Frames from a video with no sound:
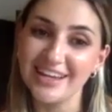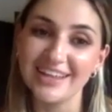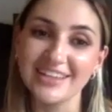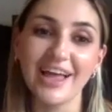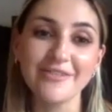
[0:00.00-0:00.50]

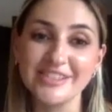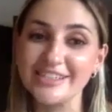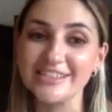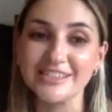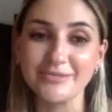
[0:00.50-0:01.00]
I love
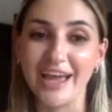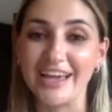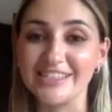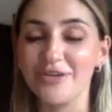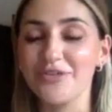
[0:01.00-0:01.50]
singing some
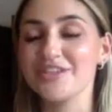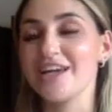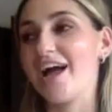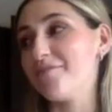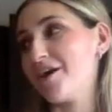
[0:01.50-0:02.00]
Casey all the time.